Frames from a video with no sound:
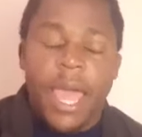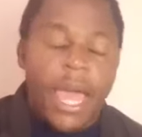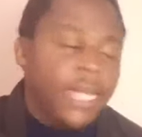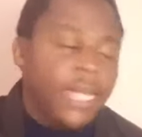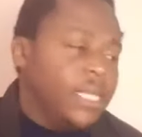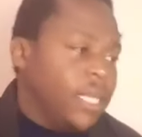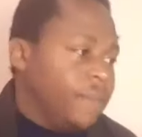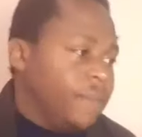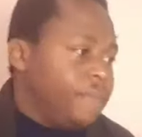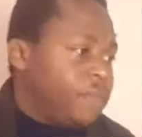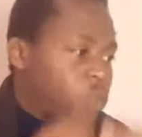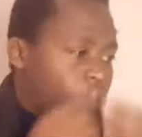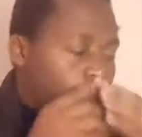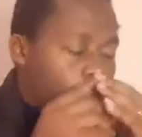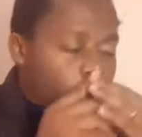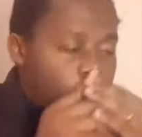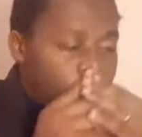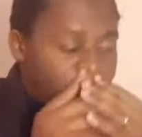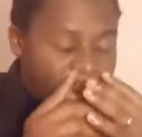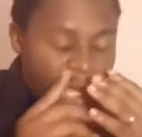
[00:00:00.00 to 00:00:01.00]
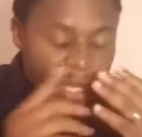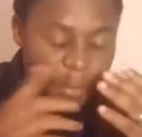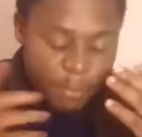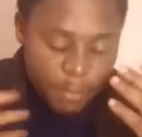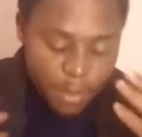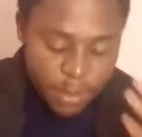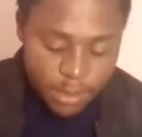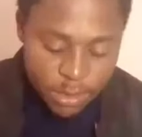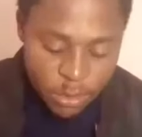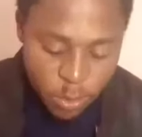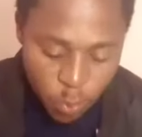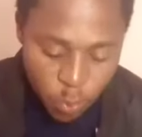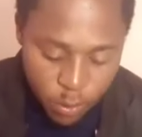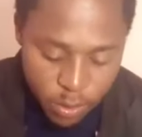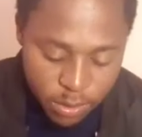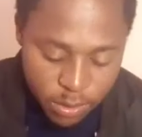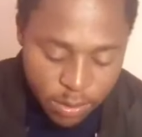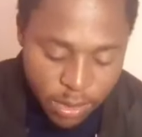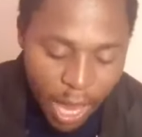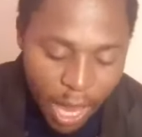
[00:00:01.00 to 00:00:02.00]
And to make it matters
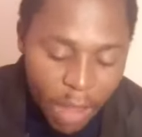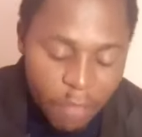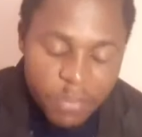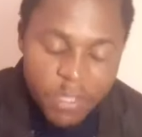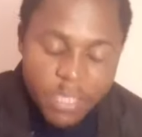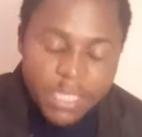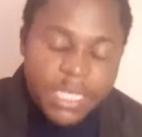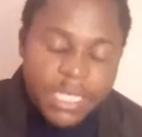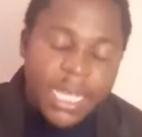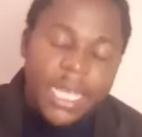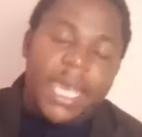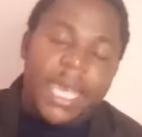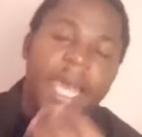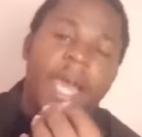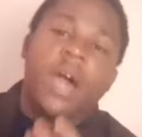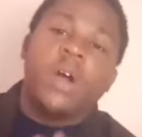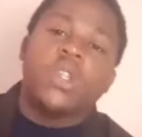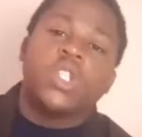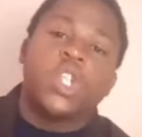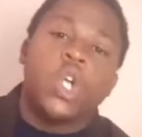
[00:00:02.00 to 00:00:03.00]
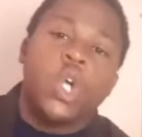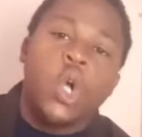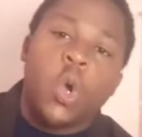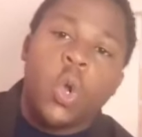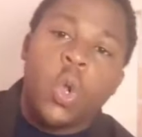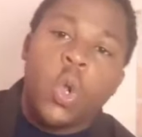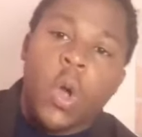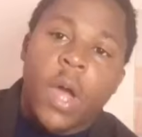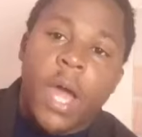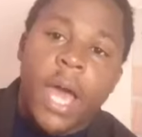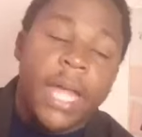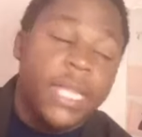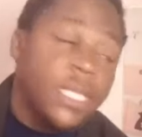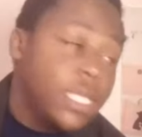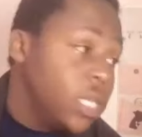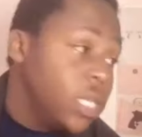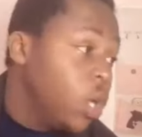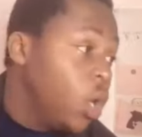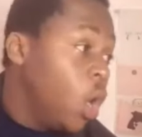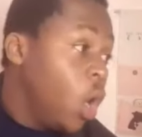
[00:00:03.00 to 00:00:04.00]
worse, after taking out N'Golo
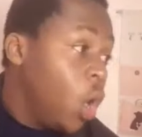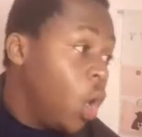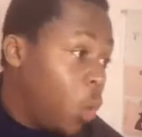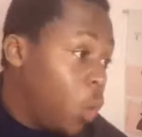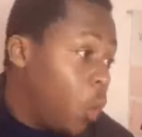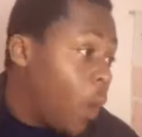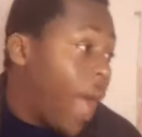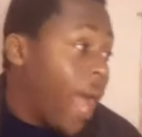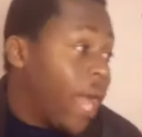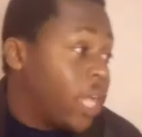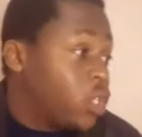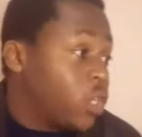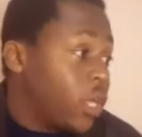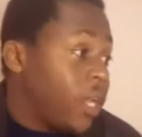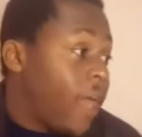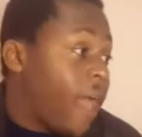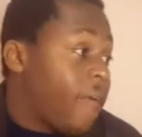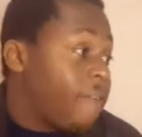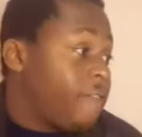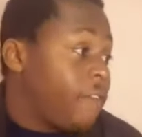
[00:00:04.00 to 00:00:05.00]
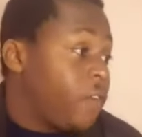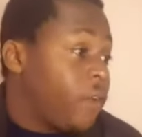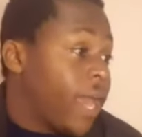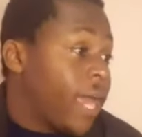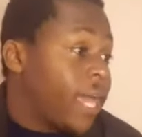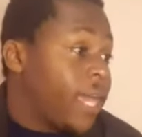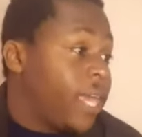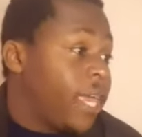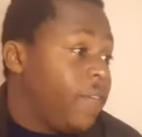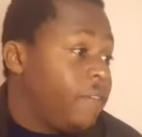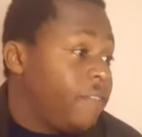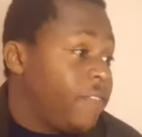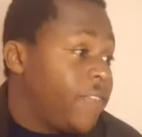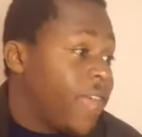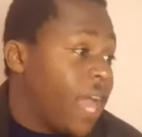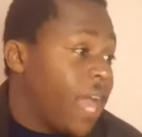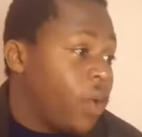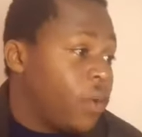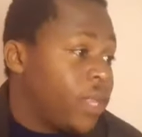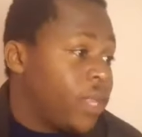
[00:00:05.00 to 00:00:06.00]
Kante, who actually I feel like if
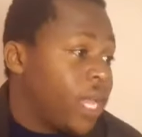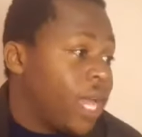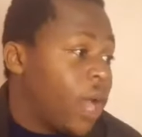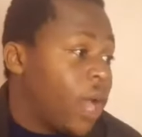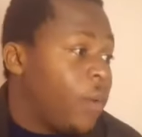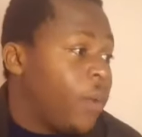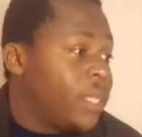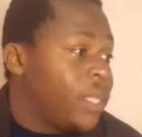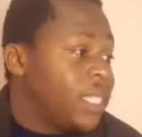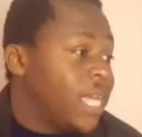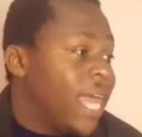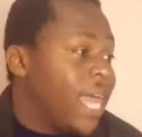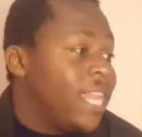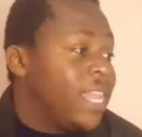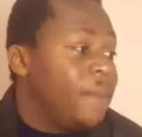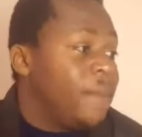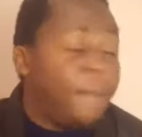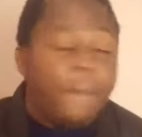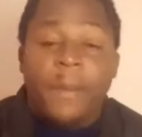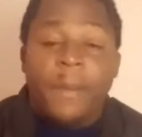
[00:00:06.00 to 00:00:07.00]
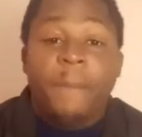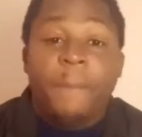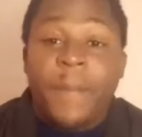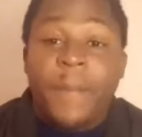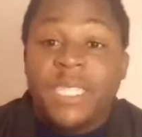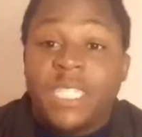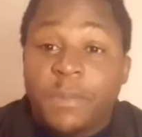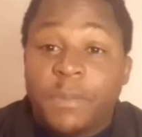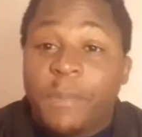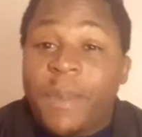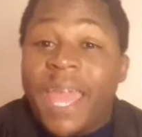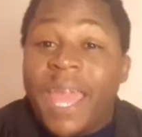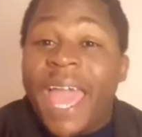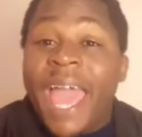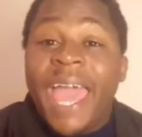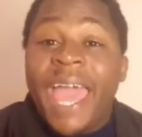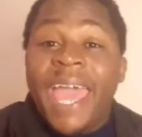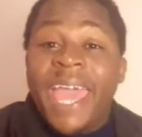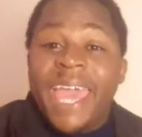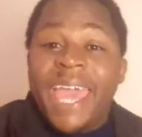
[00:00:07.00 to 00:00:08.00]
they are going to award any best
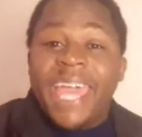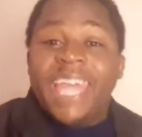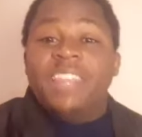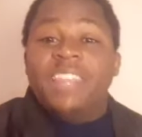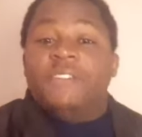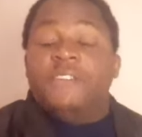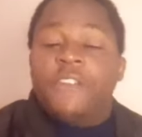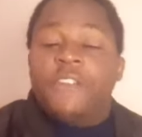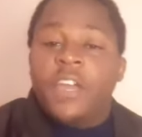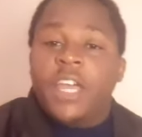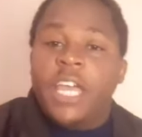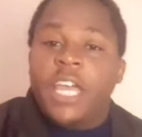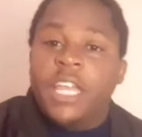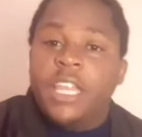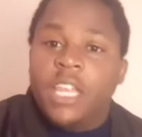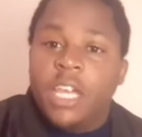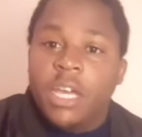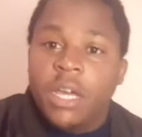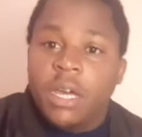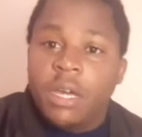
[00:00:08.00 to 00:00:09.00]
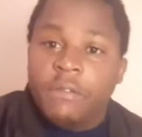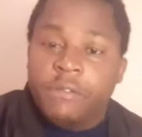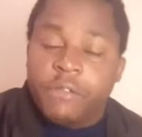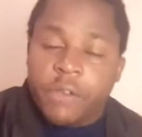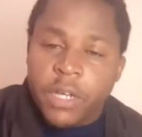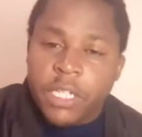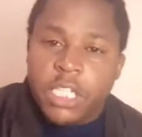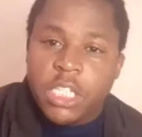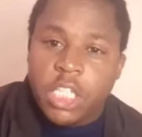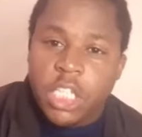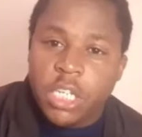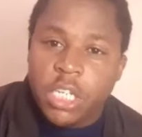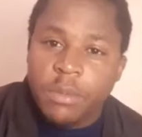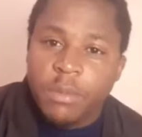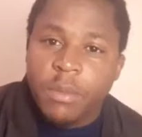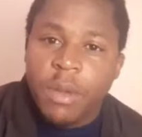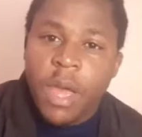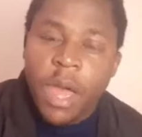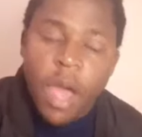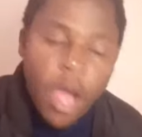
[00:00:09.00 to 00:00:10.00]
player in the French
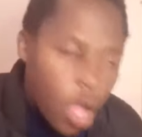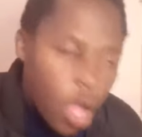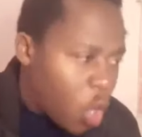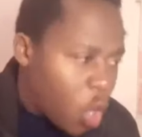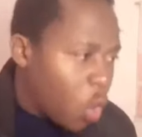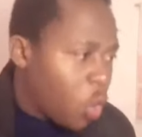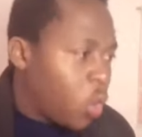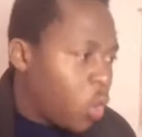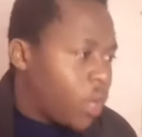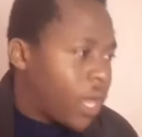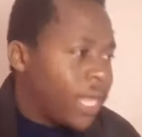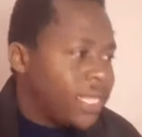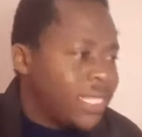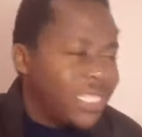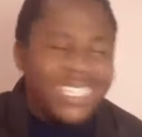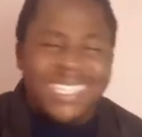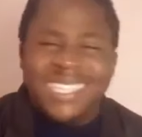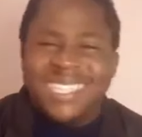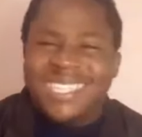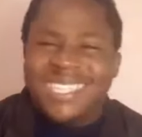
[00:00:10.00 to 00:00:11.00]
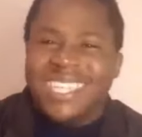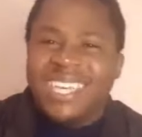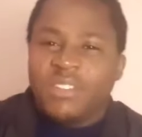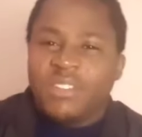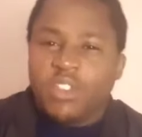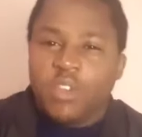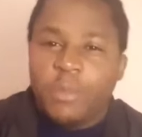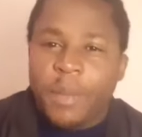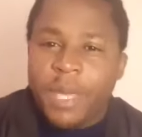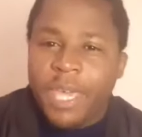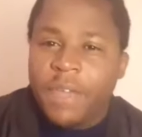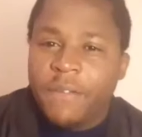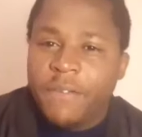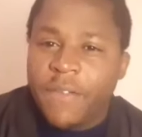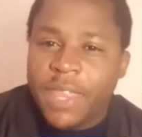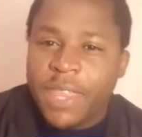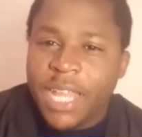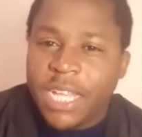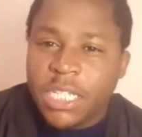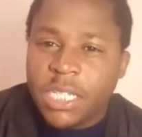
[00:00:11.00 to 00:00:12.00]
team, N'Golo Kante deserves to be
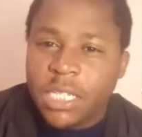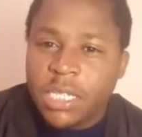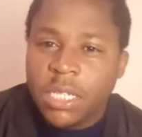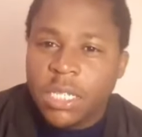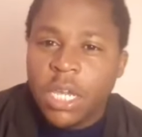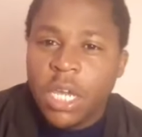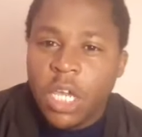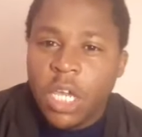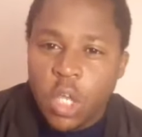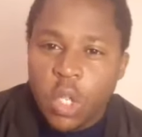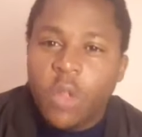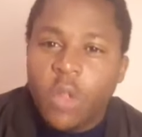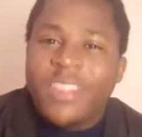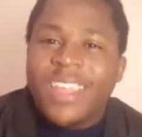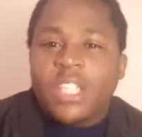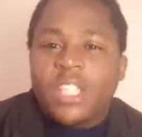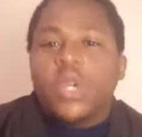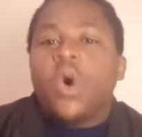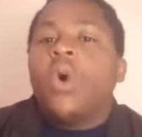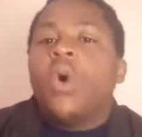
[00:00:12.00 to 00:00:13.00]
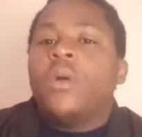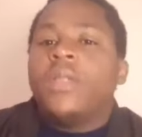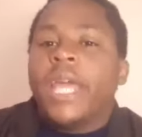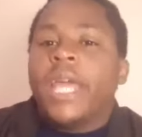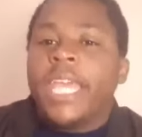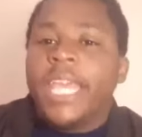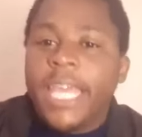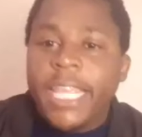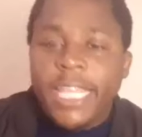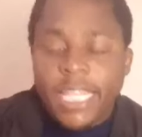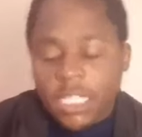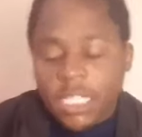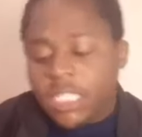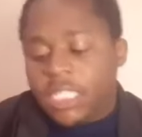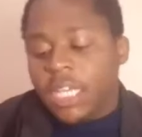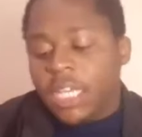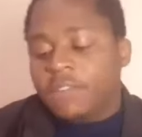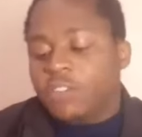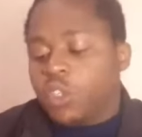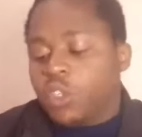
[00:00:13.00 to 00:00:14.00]
given that, you know, that honor. He
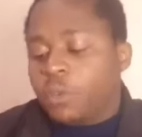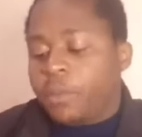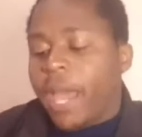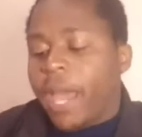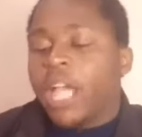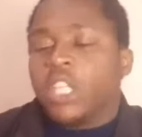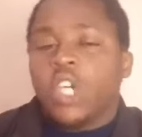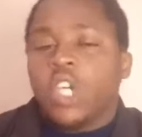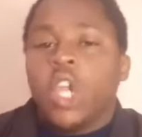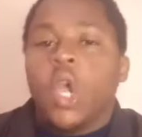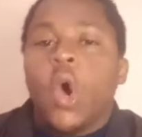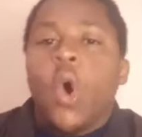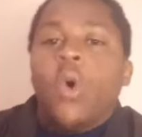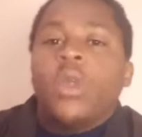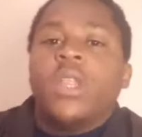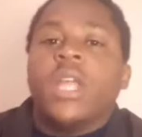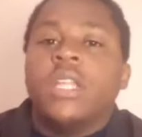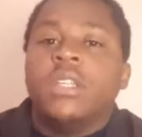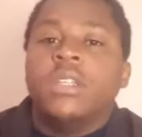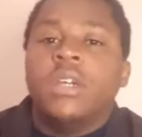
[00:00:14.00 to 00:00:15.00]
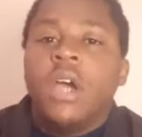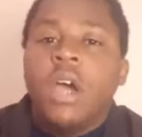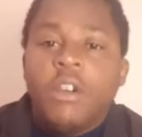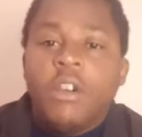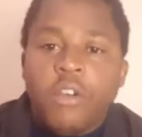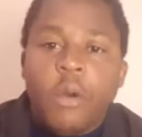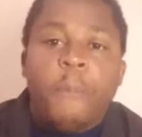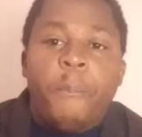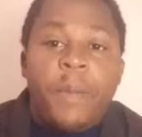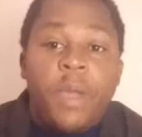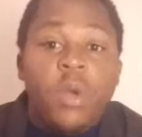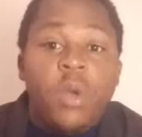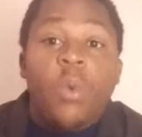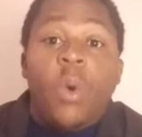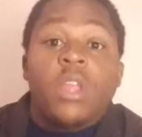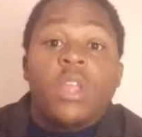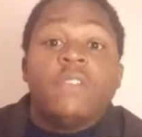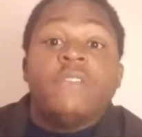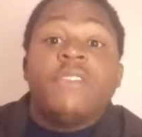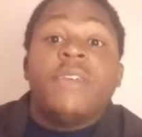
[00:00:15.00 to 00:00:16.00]
deserves to be actually honored for being
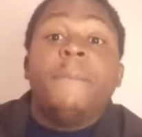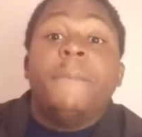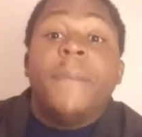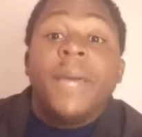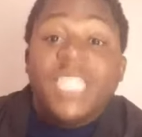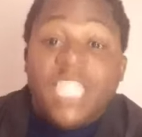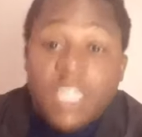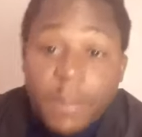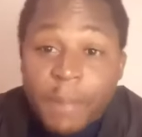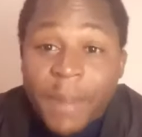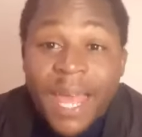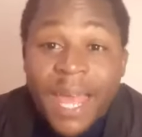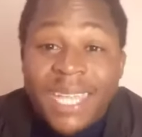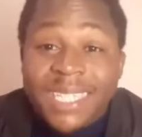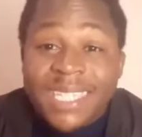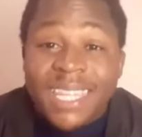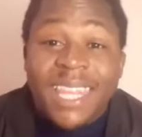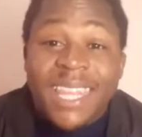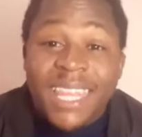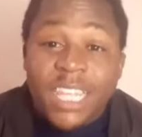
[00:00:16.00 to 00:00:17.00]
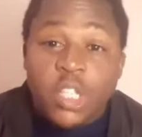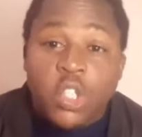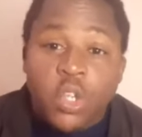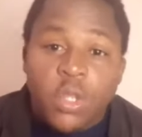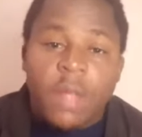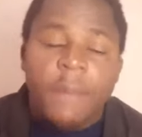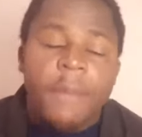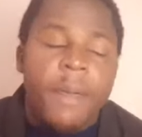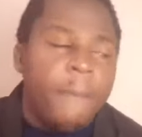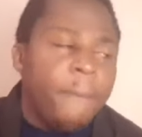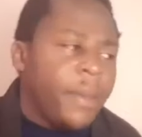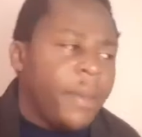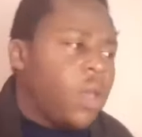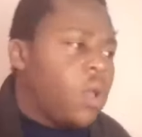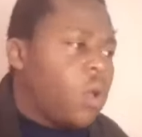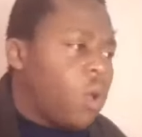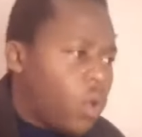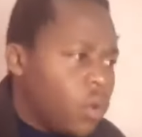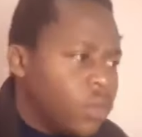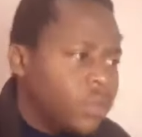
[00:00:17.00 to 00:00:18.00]
one of the best players in the tournament,
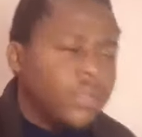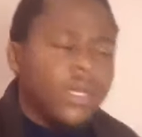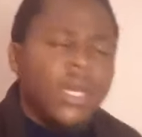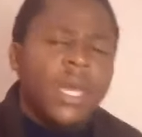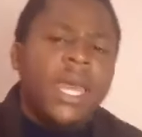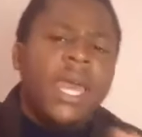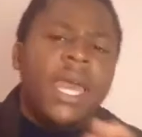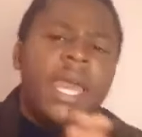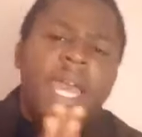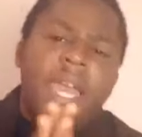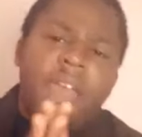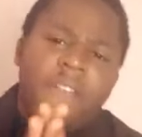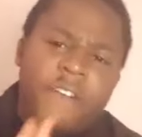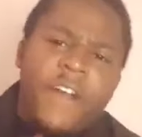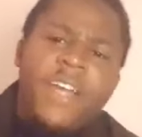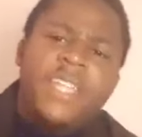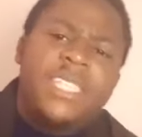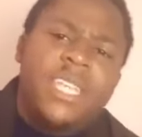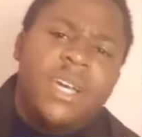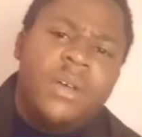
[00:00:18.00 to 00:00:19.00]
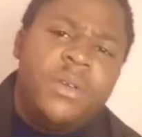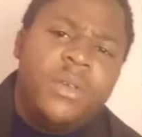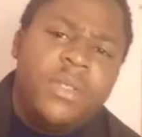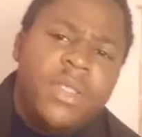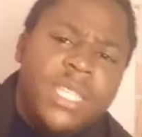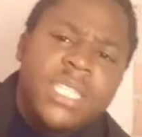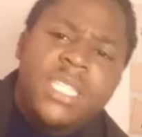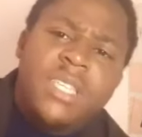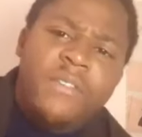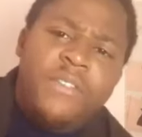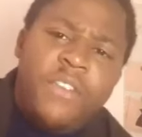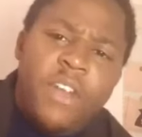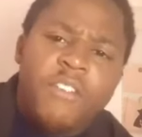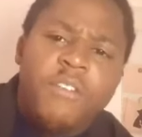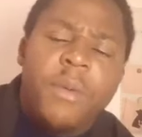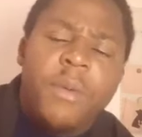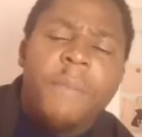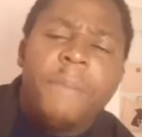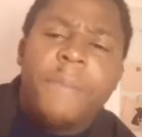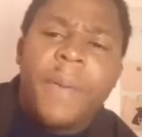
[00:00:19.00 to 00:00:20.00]
because if I tell you this, if you
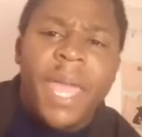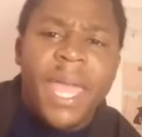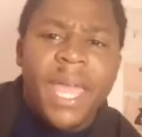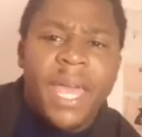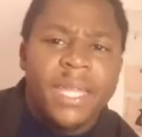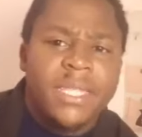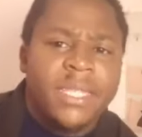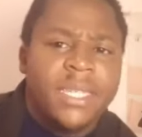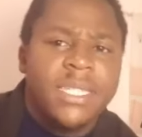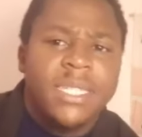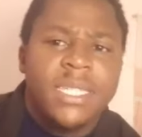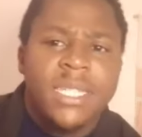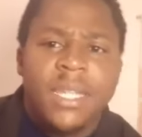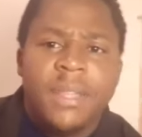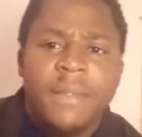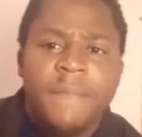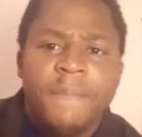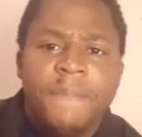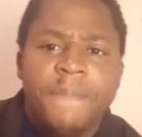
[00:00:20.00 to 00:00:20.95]
have been paying attention,